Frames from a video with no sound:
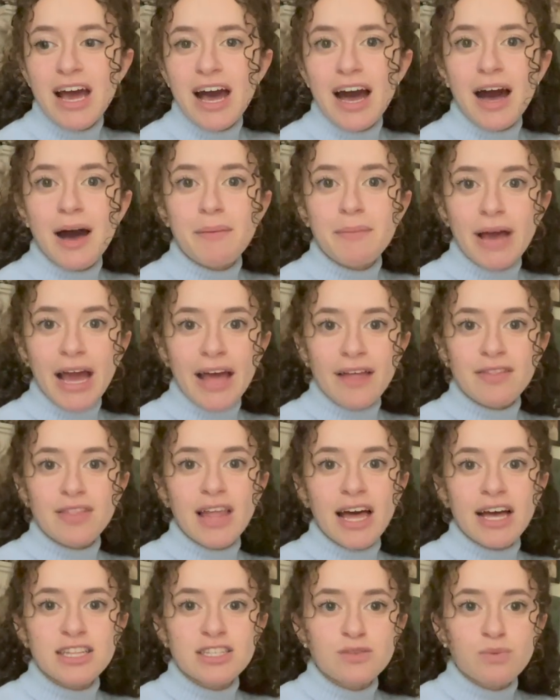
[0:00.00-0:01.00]
Um, and
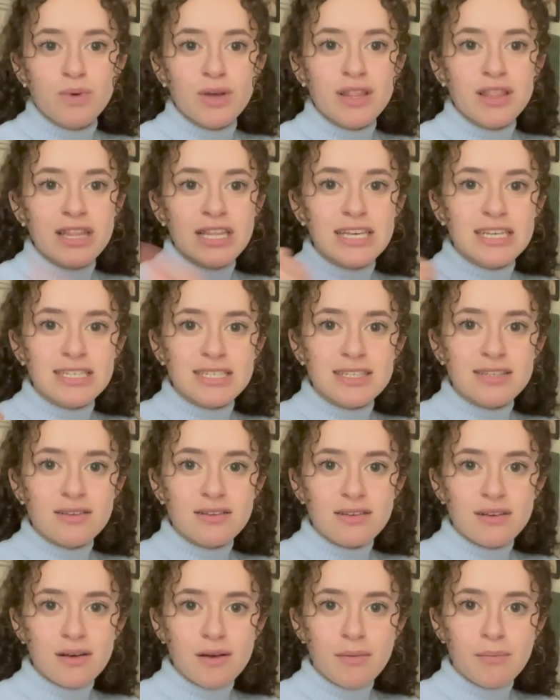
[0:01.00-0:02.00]
that's what these
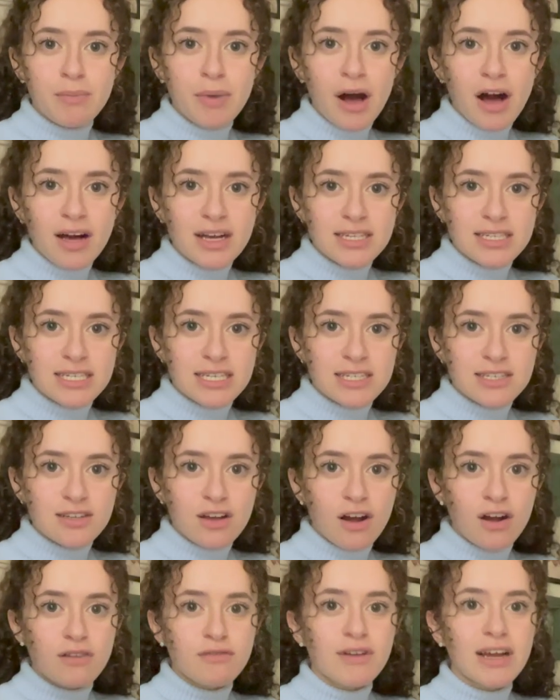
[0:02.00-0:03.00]
boxes
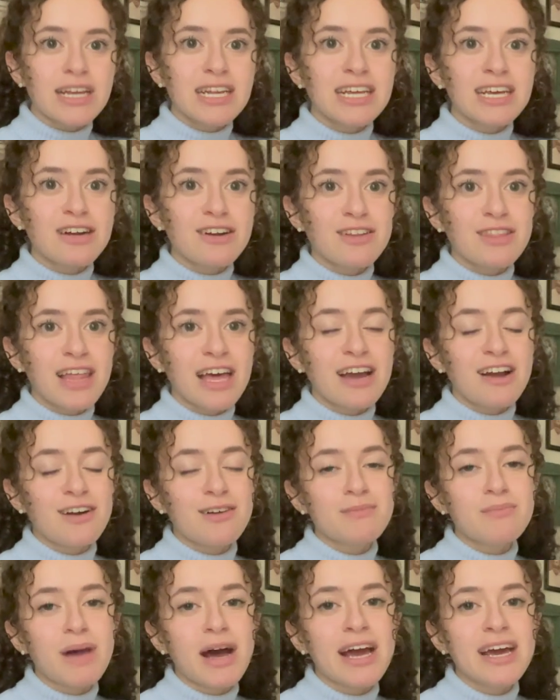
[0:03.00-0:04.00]
are right here. They are
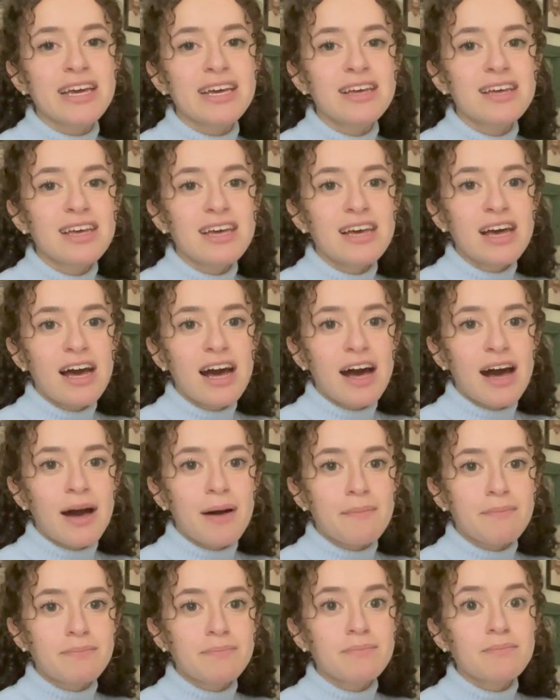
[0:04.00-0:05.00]
my,
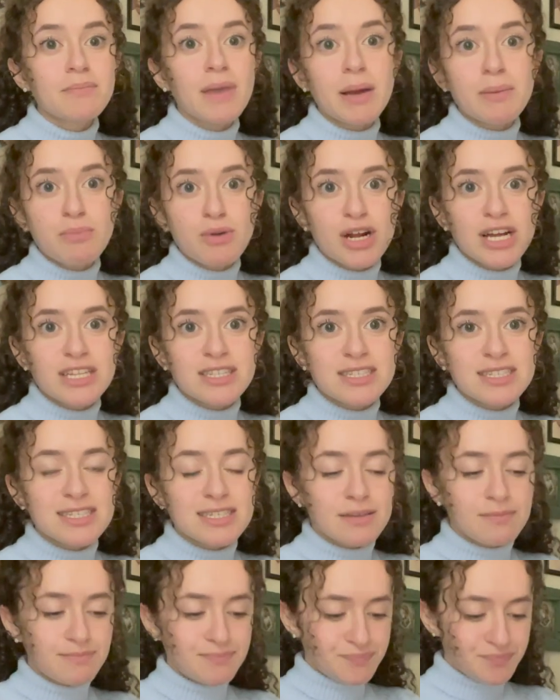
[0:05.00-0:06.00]
um, my prints.